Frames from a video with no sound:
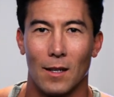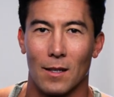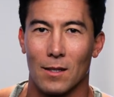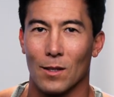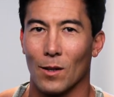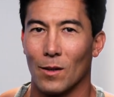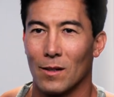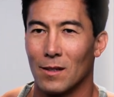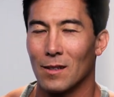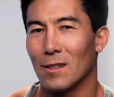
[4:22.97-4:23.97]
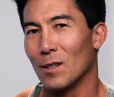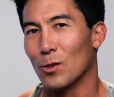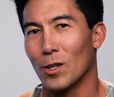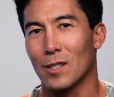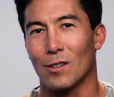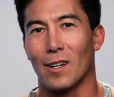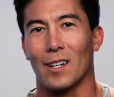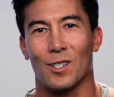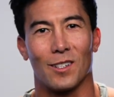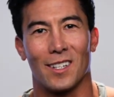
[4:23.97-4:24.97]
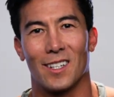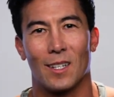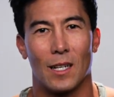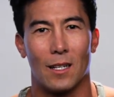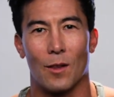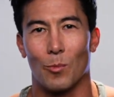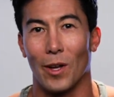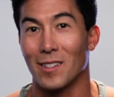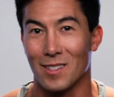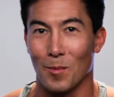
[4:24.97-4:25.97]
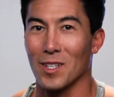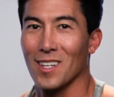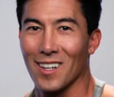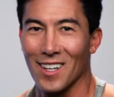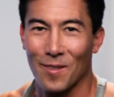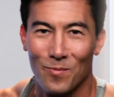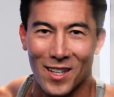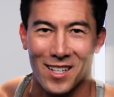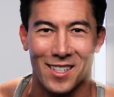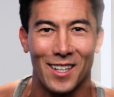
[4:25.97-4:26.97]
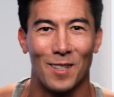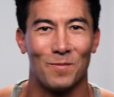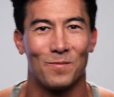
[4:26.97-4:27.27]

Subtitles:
And so the tricks are actually in other places. I'm going to tell you in a second.